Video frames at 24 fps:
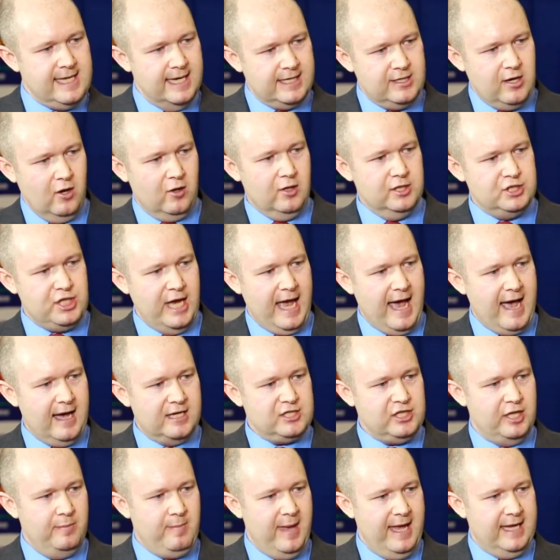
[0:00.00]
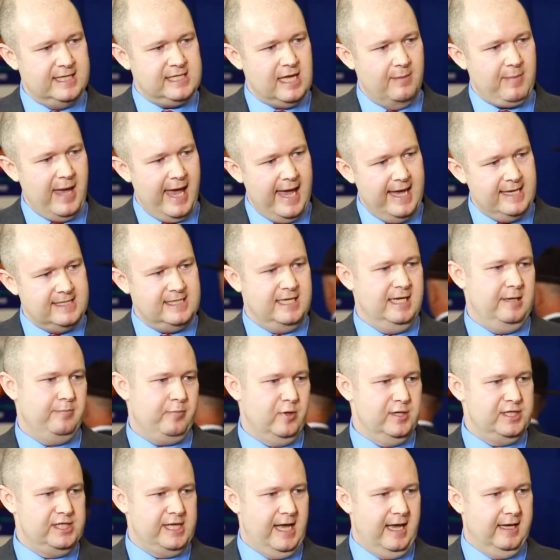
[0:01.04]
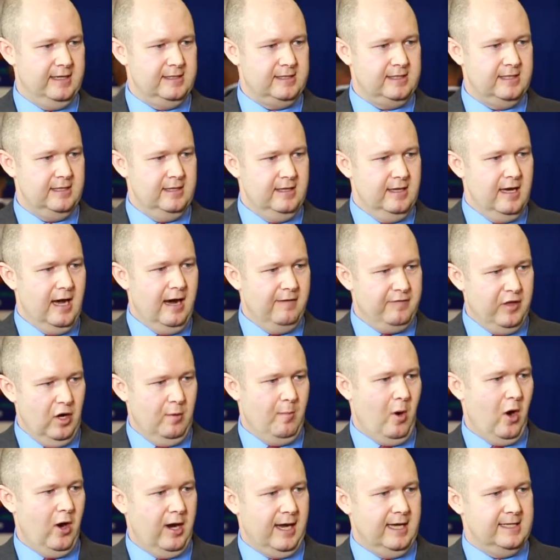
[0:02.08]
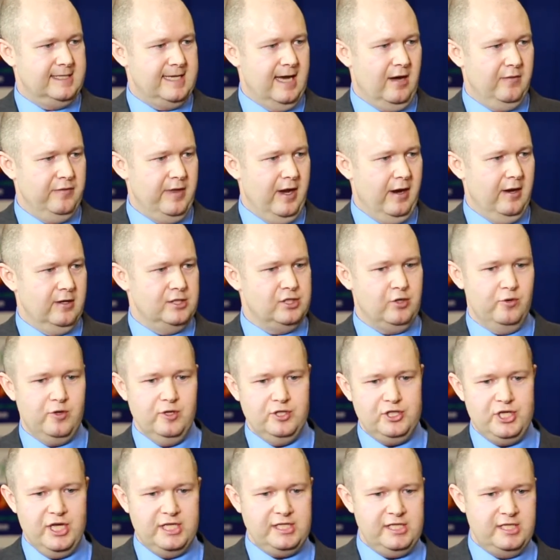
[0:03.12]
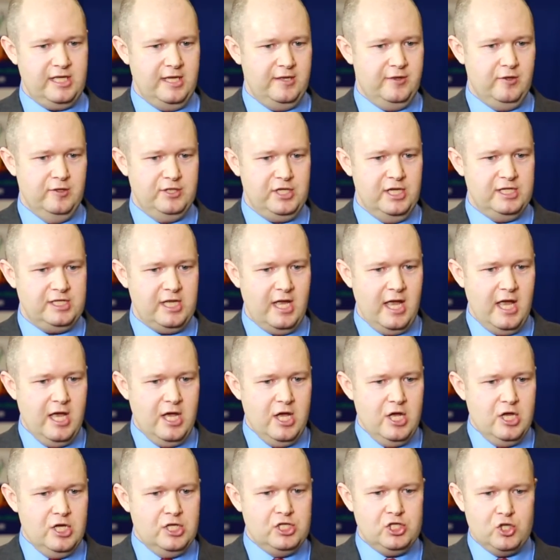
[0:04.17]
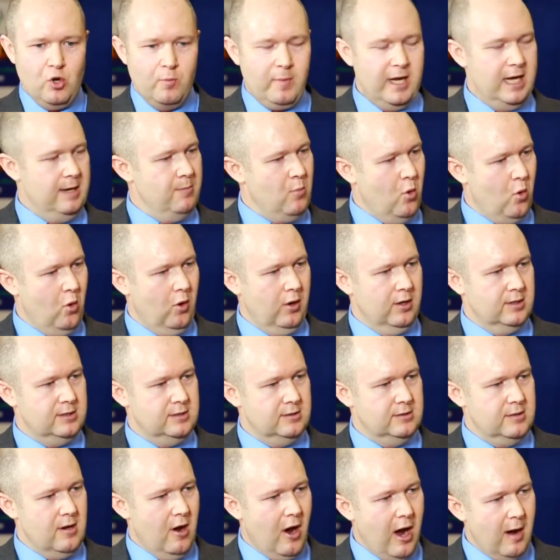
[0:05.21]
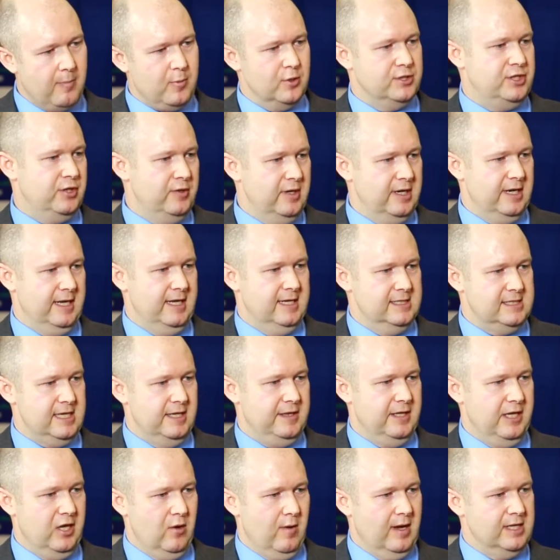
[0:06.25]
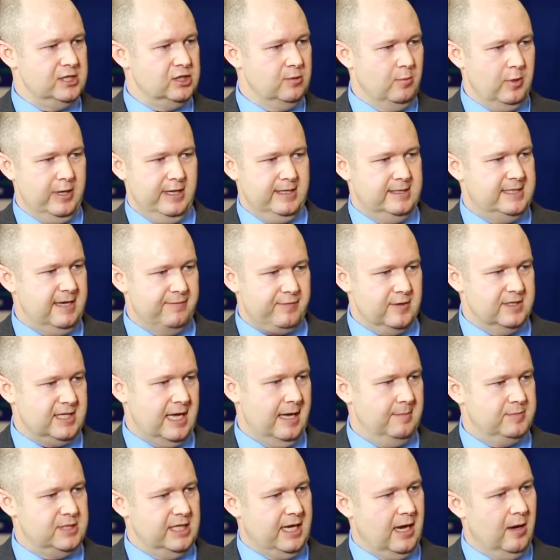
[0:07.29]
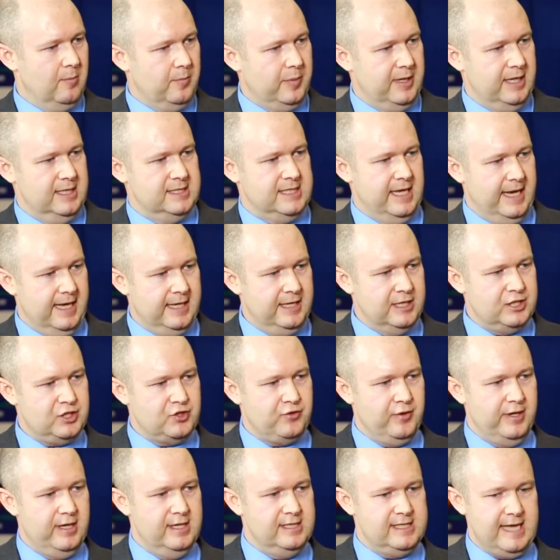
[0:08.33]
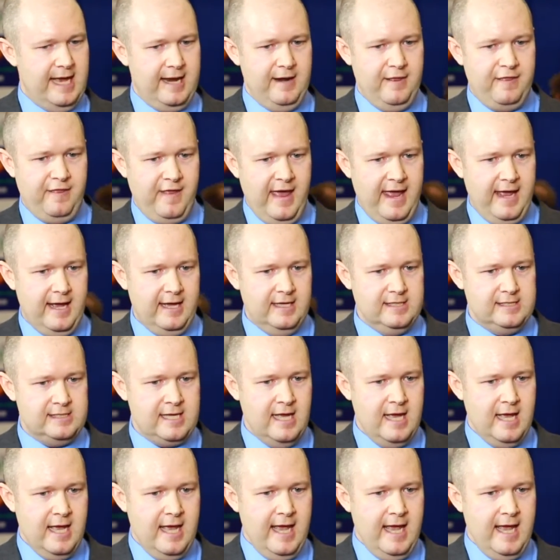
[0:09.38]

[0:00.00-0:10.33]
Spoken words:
technology actually makes up 18% of their market down there. So there's just so many more opportunities in the US, so many different types of companies and industries and things,